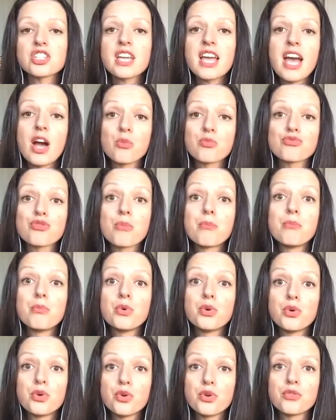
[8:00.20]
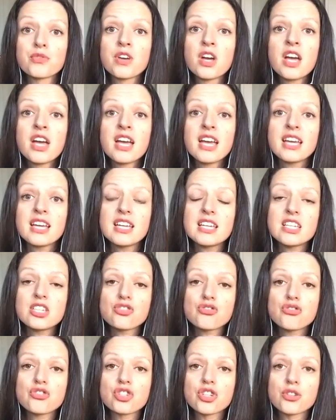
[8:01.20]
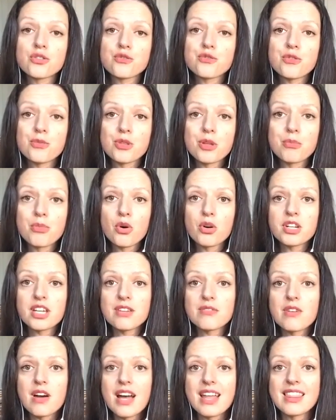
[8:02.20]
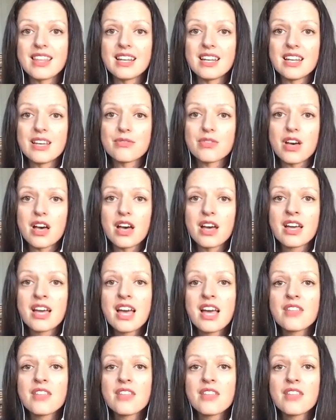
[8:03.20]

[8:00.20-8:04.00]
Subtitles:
help remove estrogen from the body via the liver.